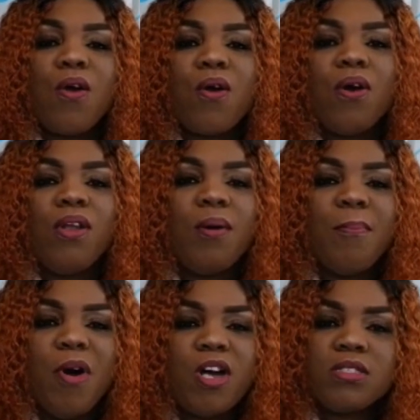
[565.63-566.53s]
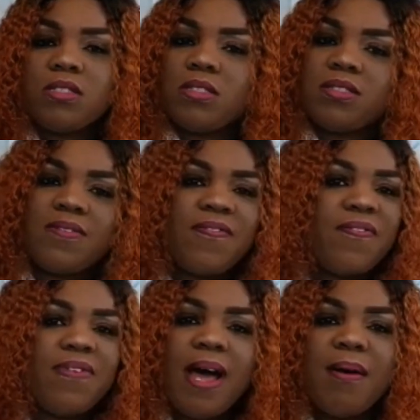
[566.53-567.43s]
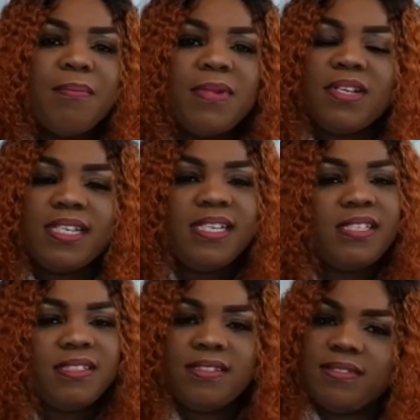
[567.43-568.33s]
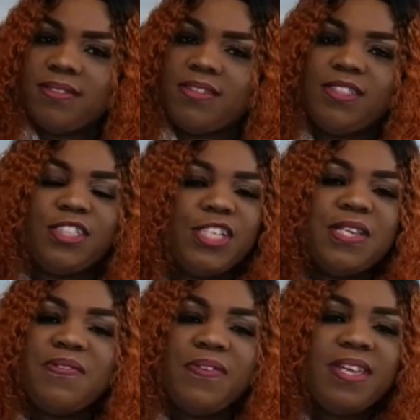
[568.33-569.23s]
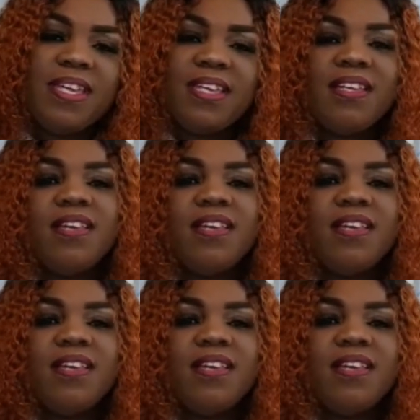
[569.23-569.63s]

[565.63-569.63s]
Columbus Family TV